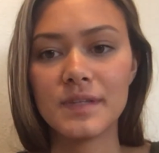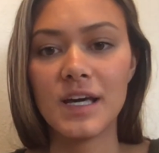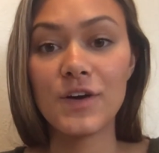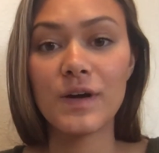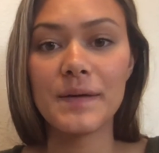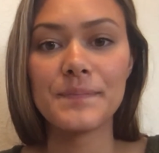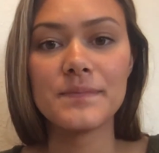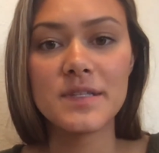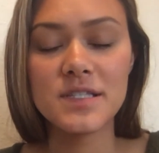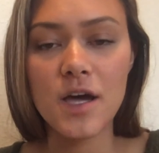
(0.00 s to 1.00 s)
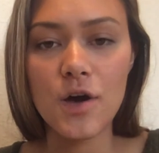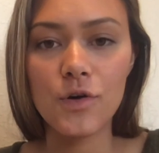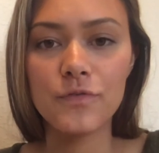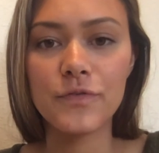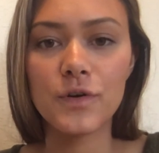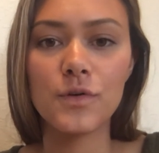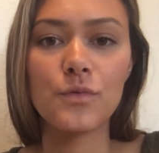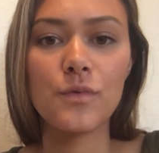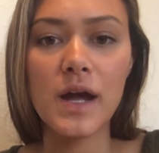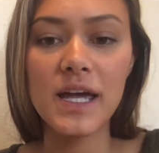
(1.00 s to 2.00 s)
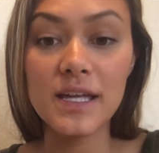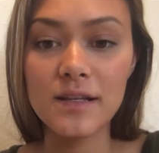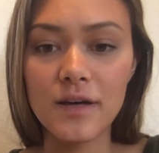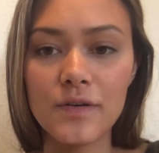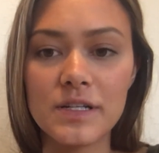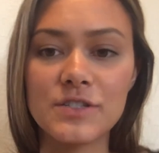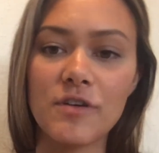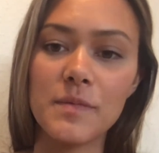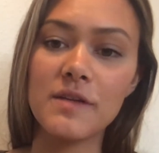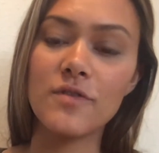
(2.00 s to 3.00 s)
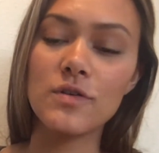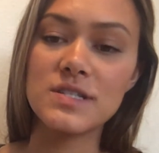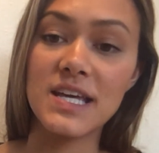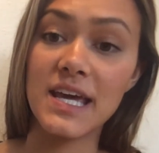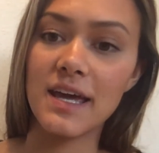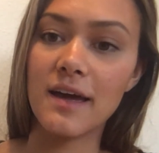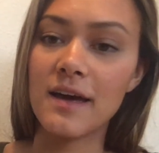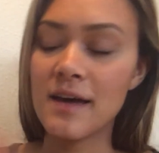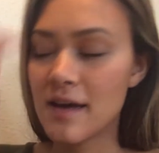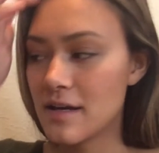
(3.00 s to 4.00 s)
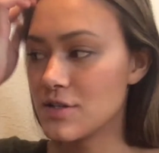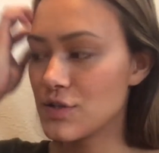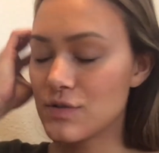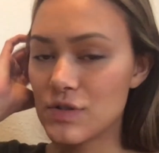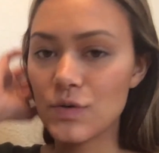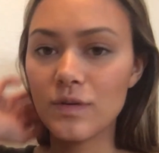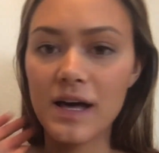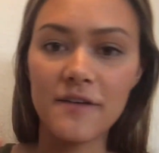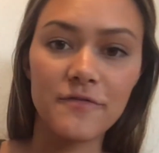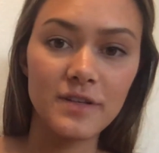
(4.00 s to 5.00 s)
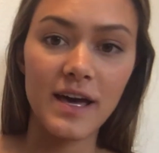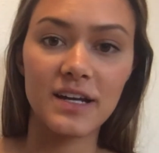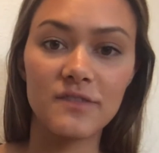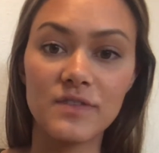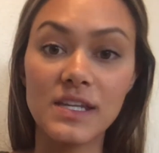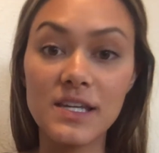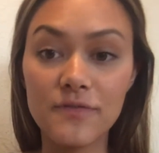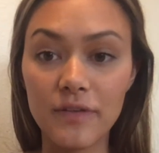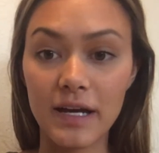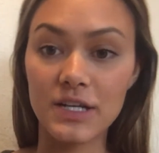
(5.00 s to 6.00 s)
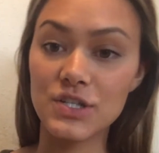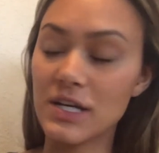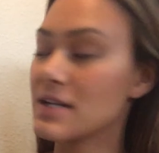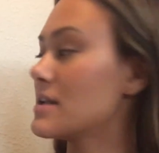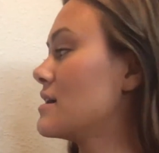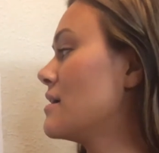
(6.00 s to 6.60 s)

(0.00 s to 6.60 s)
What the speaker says: Okay, so for right low extremity vaulting due to left lack of knee flexion,